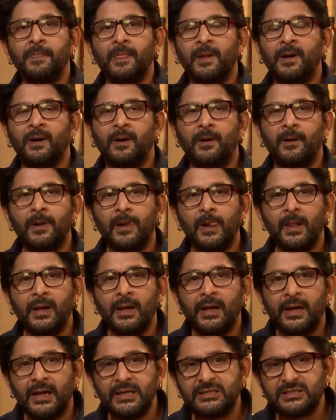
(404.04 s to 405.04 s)
Uh,
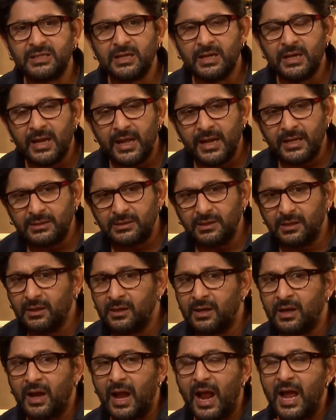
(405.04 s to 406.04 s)
it's later,
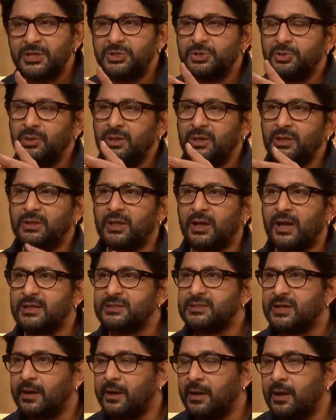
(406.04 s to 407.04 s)
gradually, that I
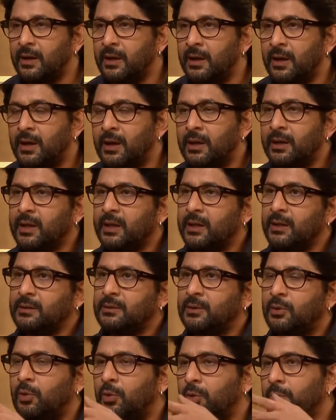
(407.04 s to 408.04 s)
started learning the
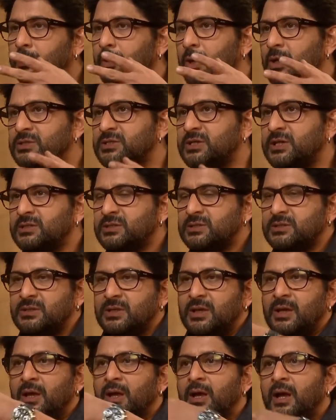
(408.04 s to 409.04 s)
whole process.
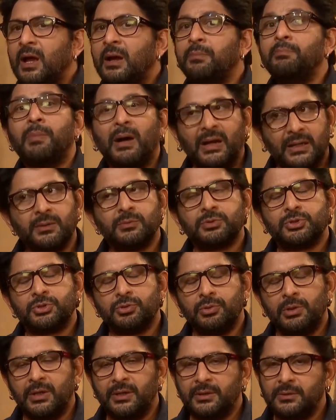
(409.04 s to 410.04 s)
And by then, it was too
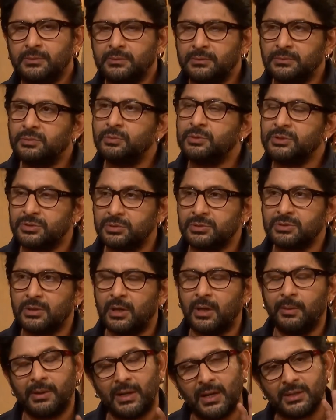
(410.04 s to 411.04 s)
late.
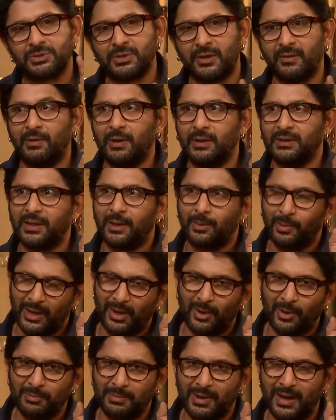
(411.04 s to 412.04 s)
I mean, I should have learned that way
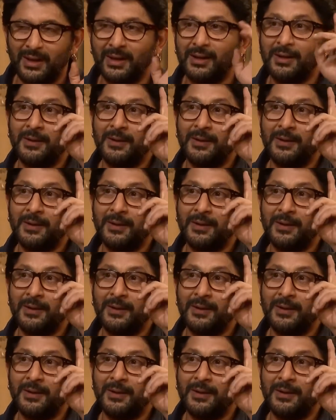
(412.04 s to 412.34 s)
long back.